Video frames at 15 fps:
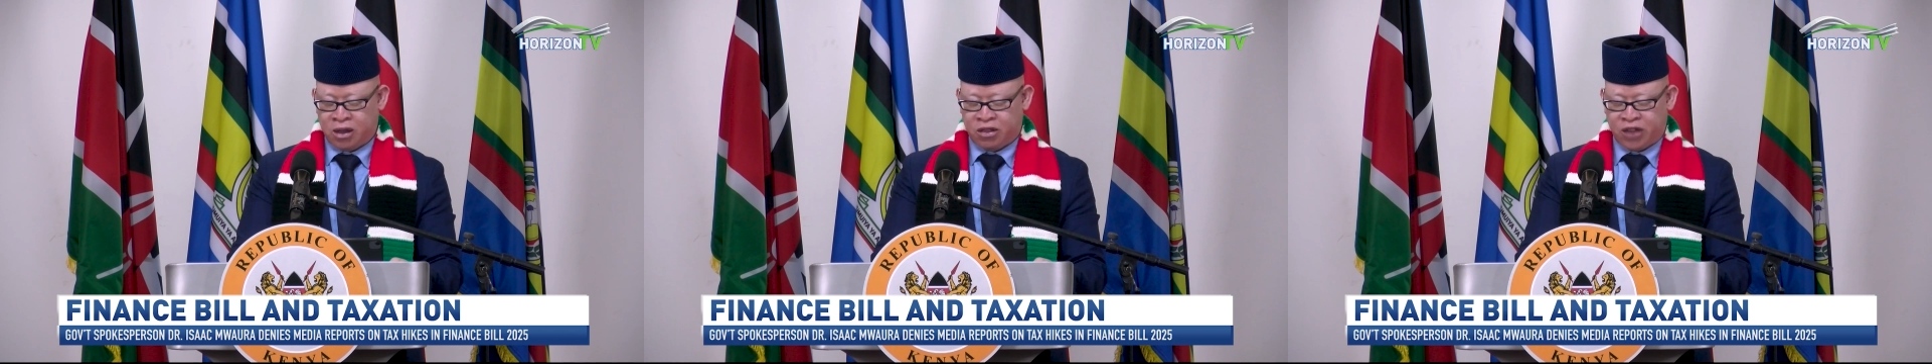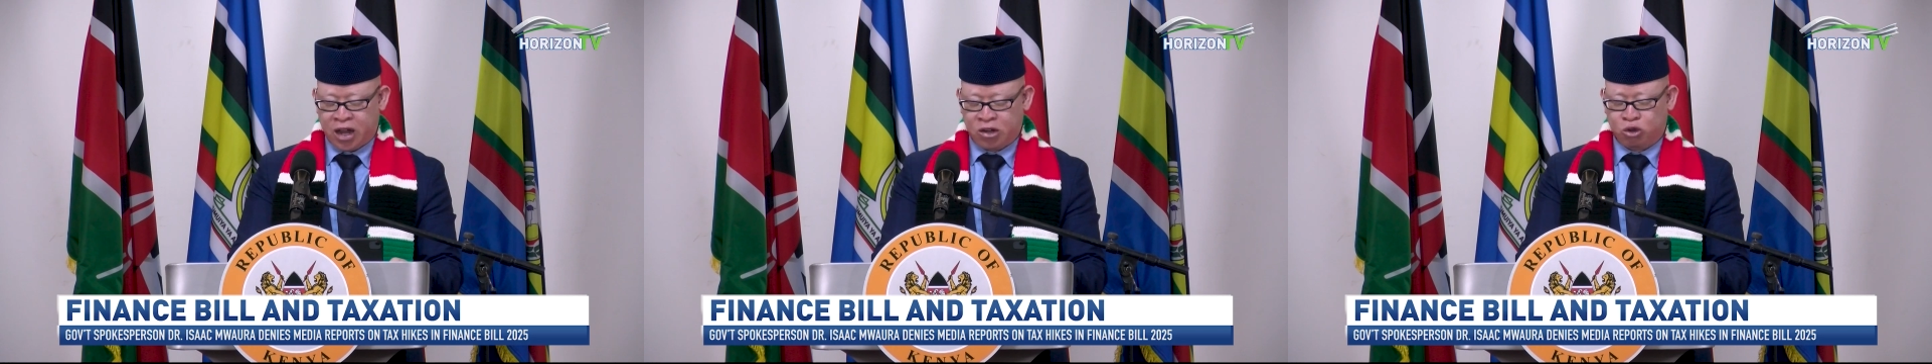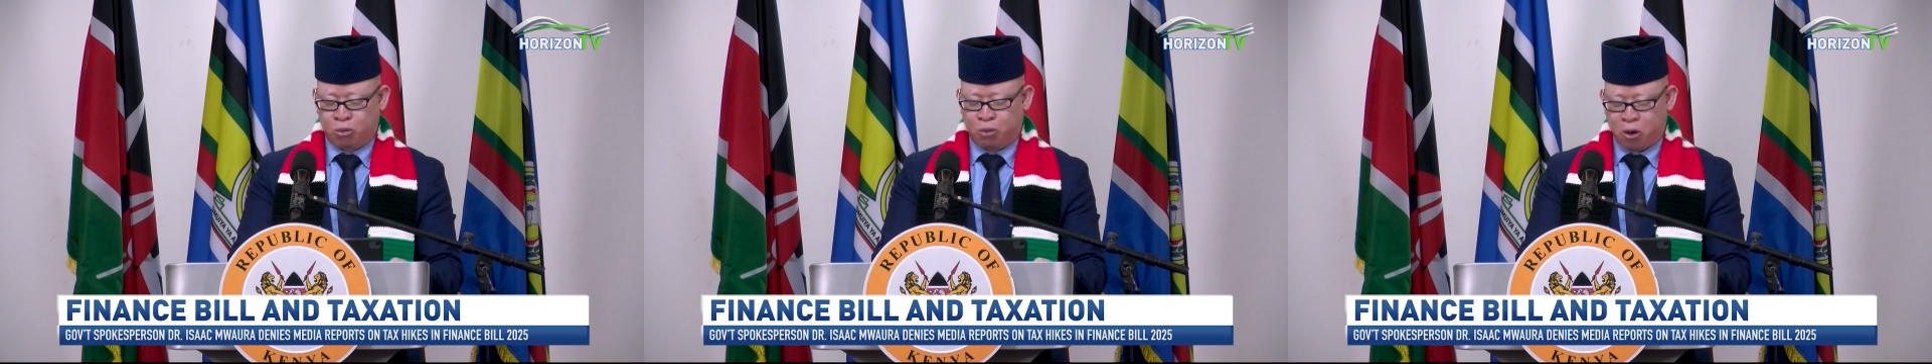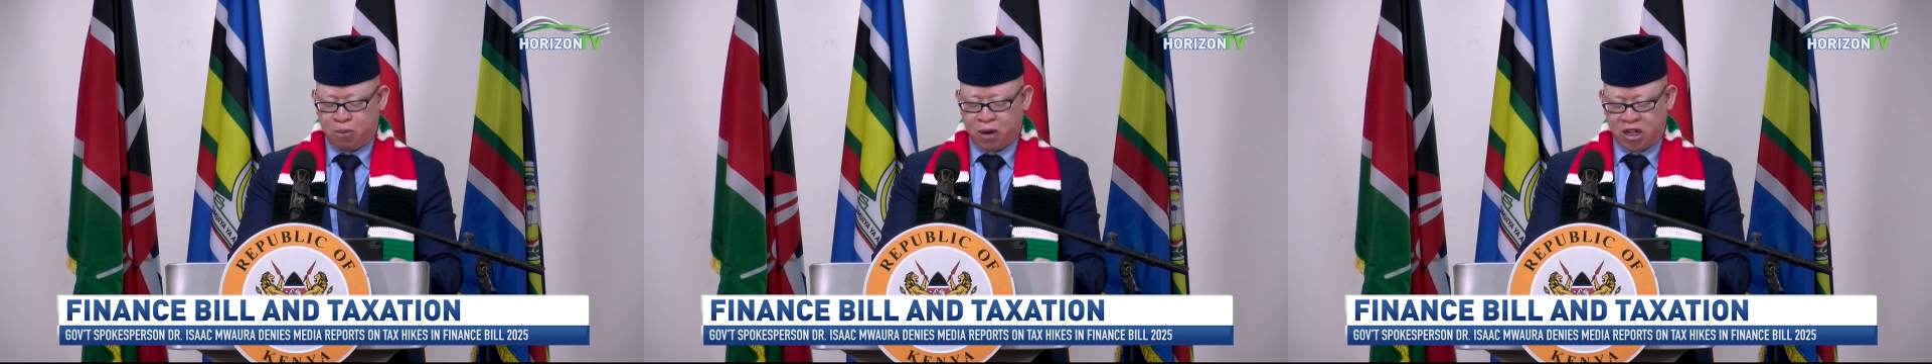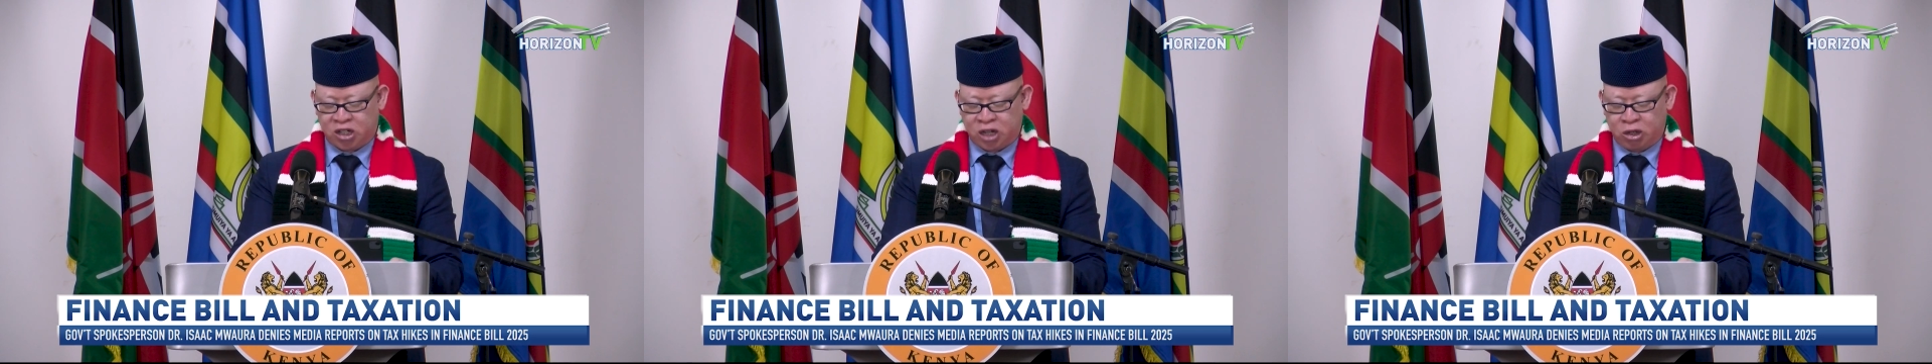thanks to
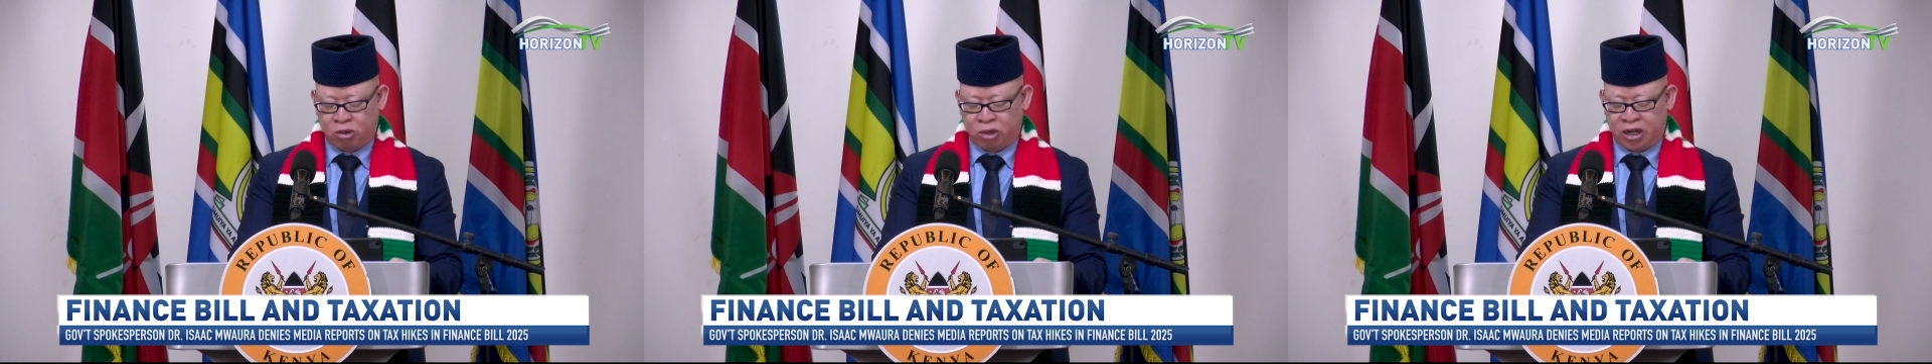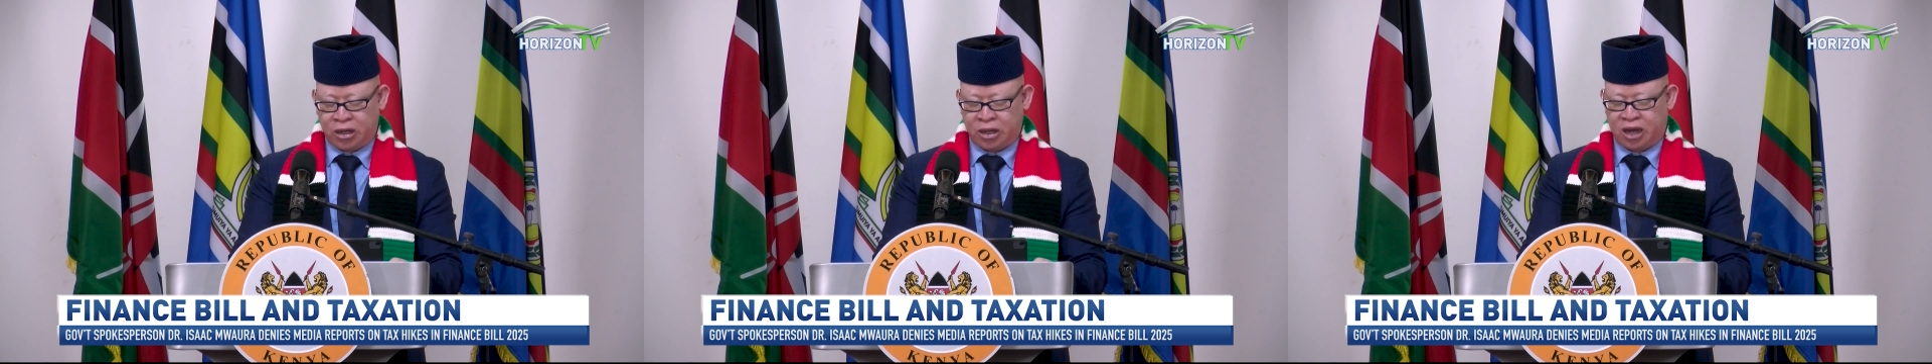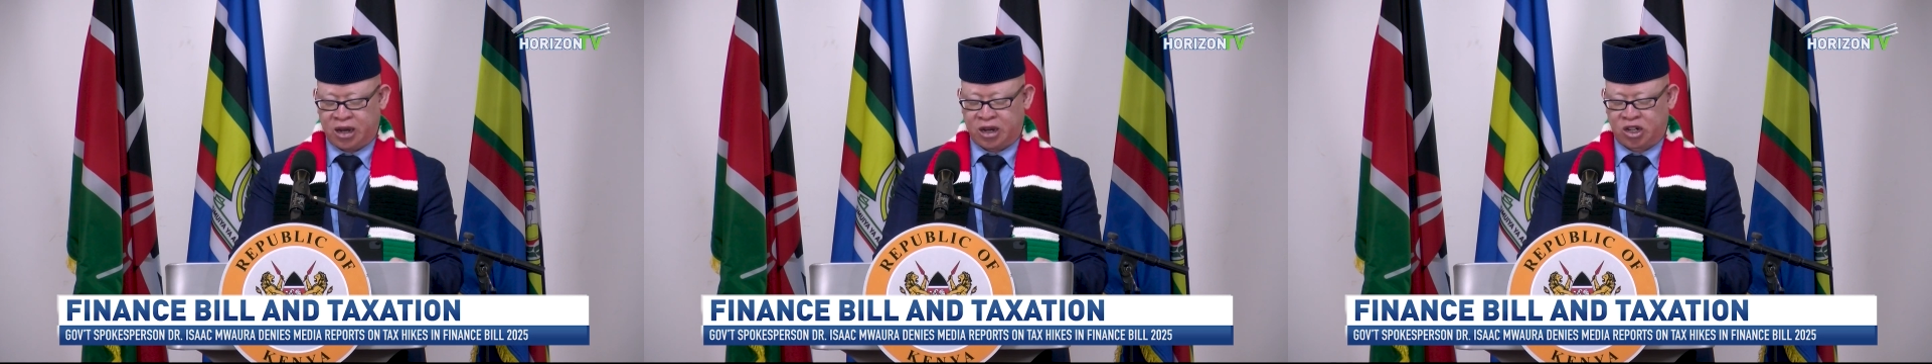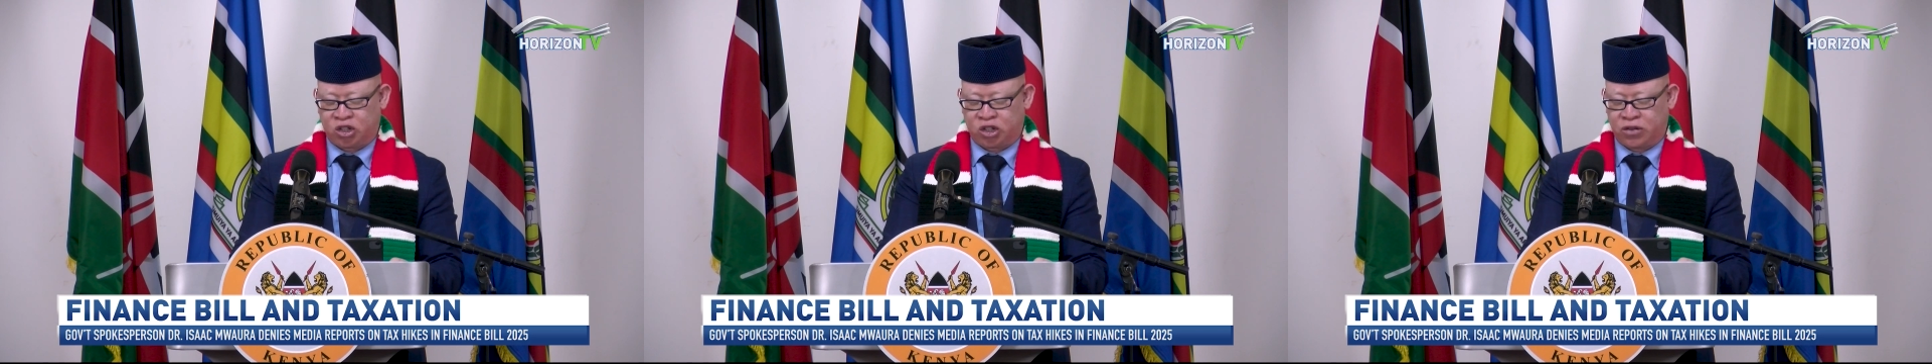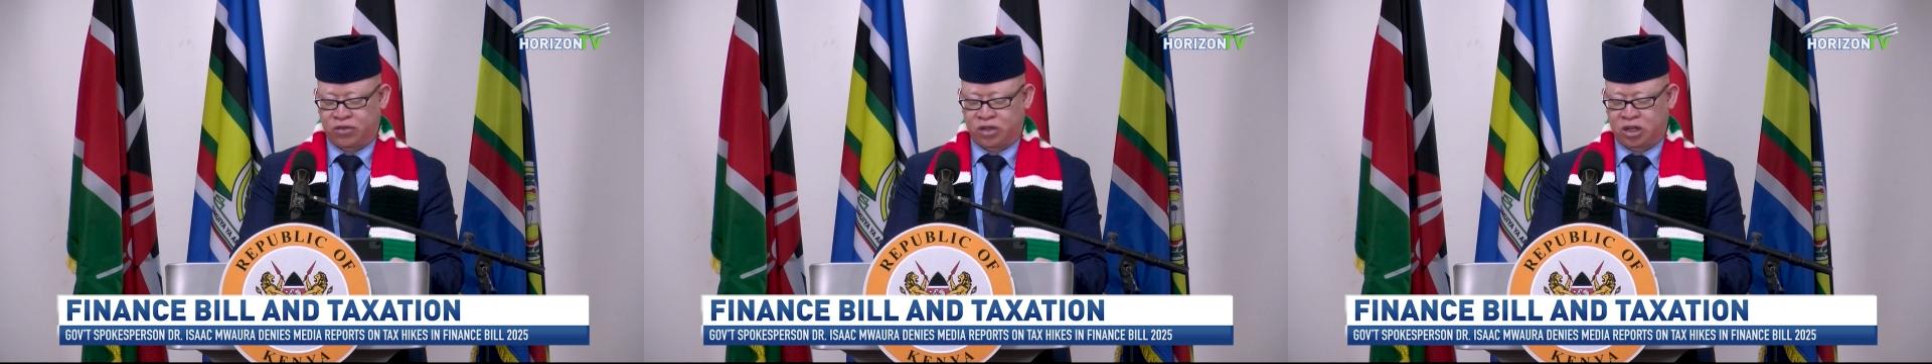proper scheduling and a
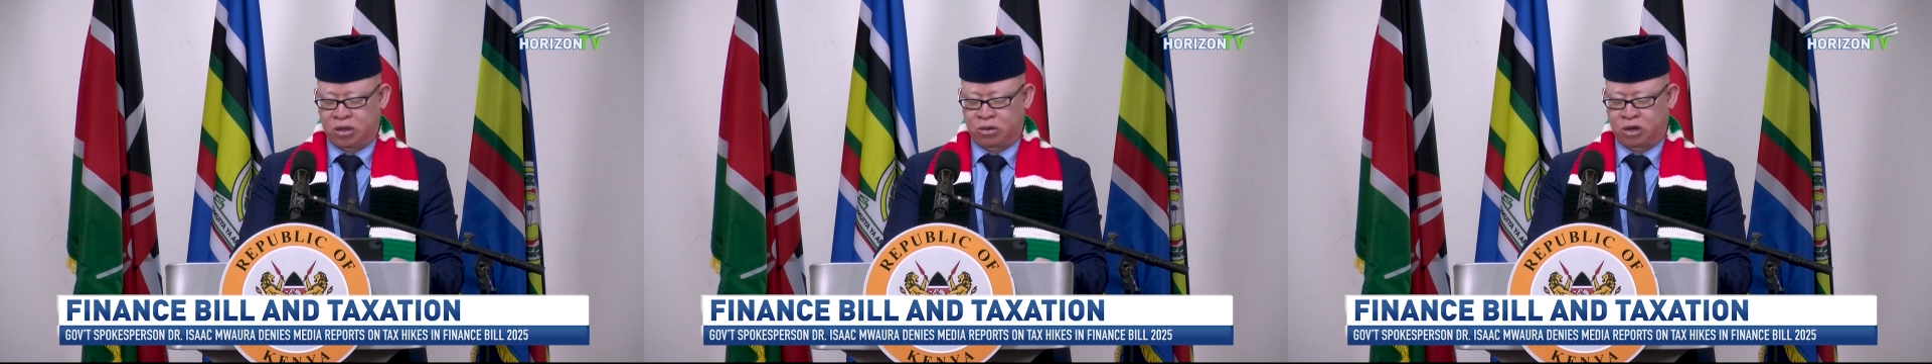shift